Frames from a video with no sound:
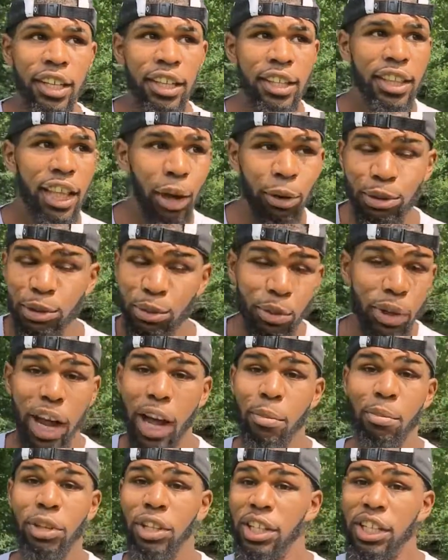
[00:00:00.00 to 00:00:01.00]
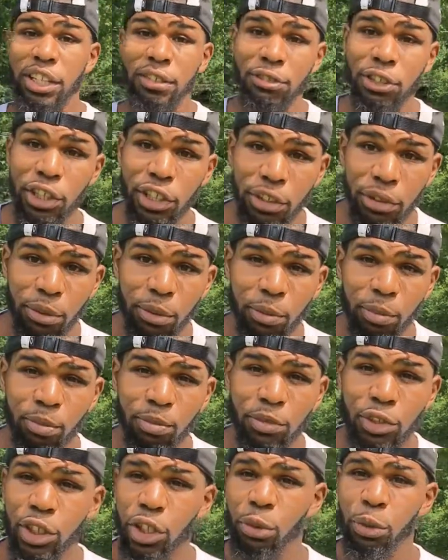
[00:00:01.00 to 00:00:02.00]
that was what I believed too.
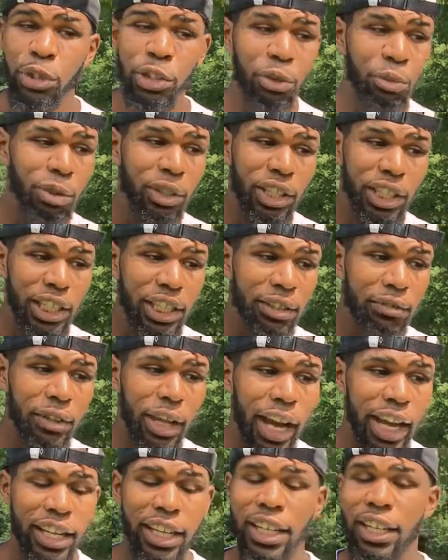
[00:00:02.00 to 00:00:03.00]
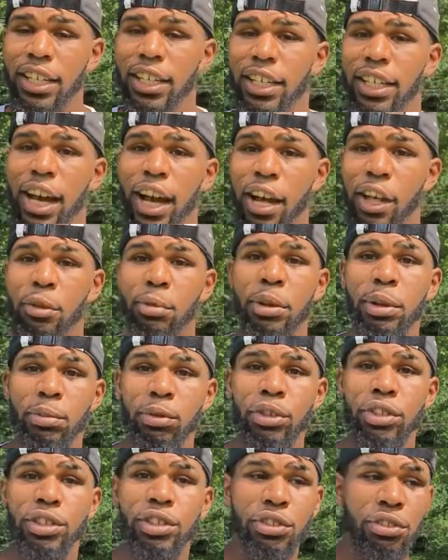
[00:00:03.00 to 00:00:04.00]
So when you believe the identity that other
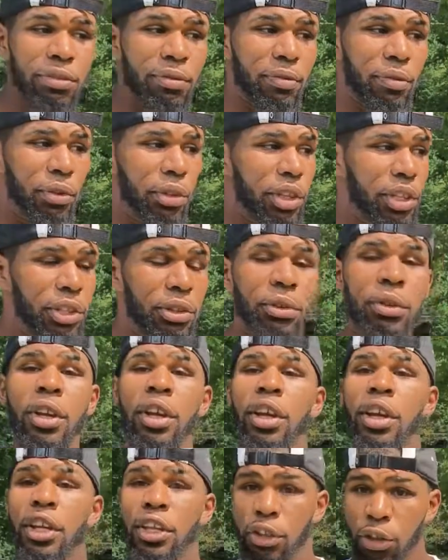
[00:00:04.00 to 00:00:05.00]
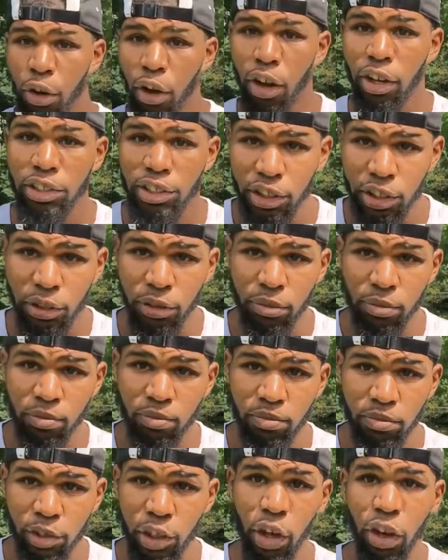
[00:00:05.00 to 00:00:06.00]
people assume for you, you'll also
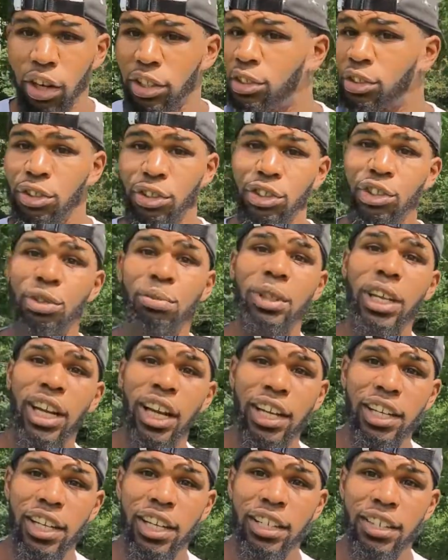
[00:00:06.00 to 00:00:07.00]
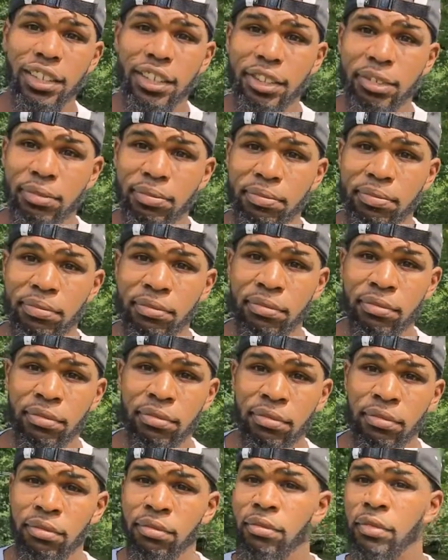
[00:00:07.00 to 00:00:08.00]
assume that identity.
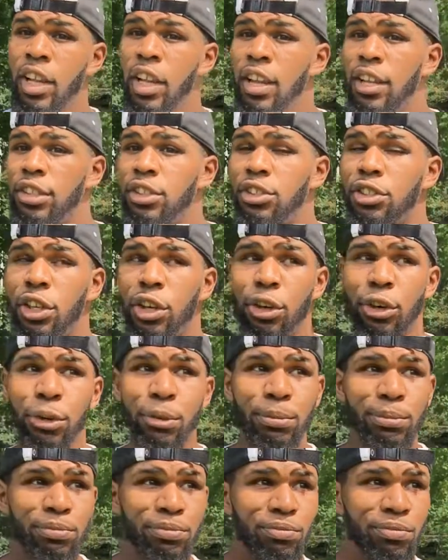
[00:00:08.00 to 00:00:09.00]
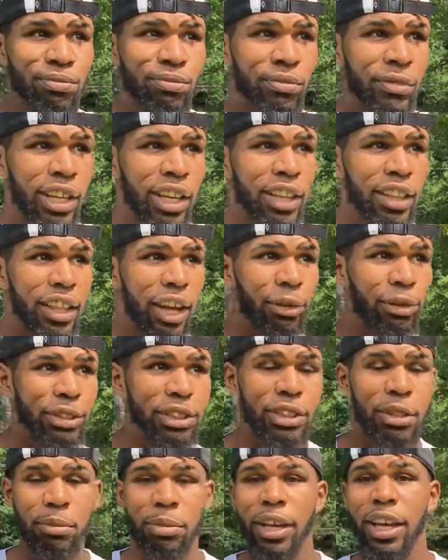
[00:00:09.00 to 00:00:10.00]
So that was
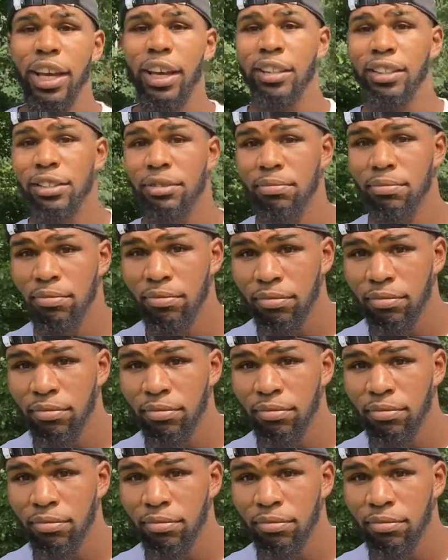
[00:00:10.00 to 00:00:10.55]
in the past.